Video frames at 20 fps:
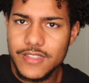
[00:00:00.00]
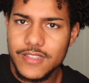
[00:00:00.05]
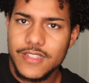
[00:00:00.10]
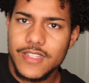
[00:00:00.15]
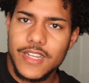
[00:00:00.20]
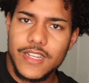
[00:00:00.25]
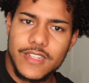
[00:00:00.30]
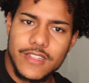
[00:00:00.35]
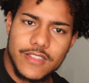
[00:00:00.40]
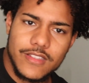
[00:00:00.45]

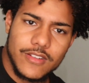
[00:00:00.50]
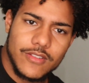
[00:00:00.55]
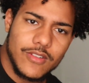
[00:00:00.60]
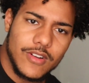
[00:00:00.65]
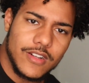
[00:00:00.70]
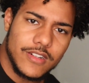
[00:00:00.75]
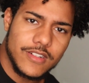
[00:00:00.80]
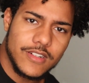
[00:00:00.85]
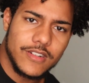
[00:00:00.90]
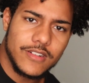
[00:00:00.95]
tight in the
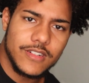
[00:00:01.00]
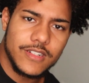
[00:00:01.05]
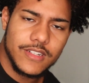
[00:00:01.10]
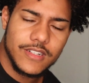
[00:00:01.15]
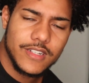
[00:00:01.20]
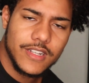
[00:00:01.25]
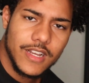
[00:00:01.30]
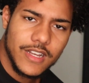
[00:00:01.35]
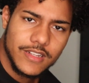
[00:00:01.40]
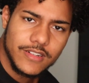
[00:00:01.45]
crotch area,
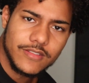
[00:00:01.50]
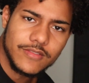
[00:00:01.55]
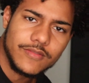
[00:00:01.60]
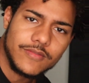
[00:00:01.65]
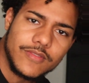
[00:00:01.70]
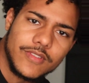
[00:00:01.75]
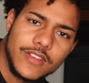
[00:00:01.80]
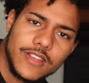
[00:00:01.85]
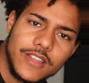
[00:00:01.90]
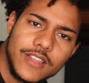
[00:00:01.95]
kind
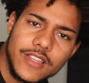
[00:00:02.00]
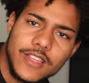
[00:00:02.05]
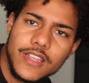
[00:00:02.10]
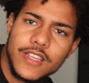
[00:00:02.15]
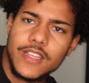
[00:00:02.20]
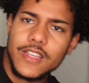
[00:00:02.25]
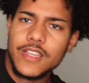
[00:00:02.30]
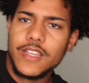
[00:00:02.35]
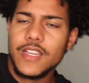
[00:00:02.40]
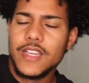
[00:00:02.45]
of.
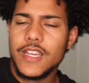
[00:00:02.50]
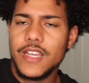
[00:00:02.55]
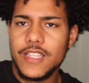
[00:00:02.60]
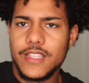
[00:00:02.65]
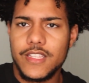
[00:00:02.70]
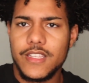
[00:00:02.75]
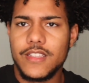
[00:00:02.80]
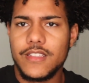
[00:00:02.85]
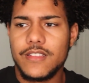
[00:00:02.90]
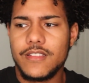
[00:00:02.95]

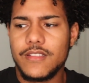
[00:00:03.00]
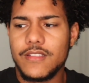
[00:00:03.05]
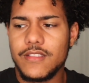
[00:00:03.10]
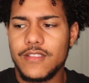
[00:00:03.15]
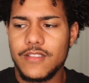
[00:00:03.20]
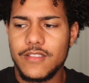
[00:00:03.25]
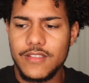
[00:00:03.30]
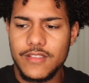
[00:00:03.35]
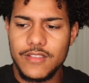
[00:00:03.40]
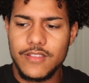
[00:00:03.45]
And then
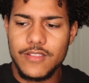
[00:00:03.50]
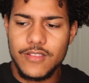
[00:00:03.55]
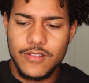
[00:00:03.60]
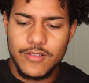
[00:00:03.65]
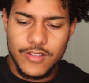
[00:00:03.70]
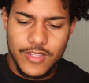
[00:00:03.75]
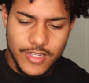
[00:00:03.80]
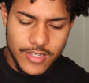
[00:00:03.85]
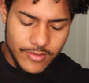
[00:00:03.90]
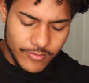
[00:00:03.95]
they're
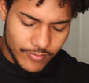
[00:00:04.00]
like